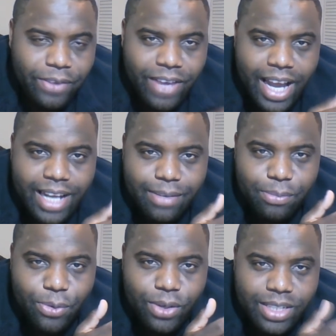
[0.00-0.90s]
They've added
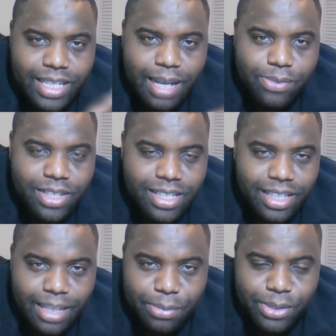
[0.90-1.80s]
more depth to
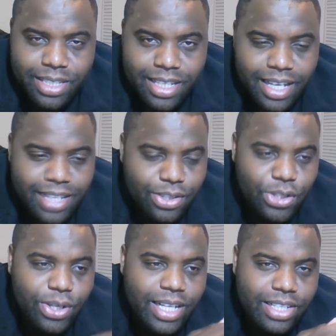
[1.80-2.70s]
the level design, so
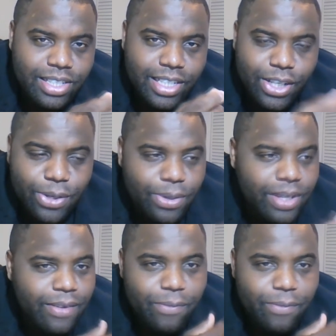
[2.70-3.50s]
you can actually go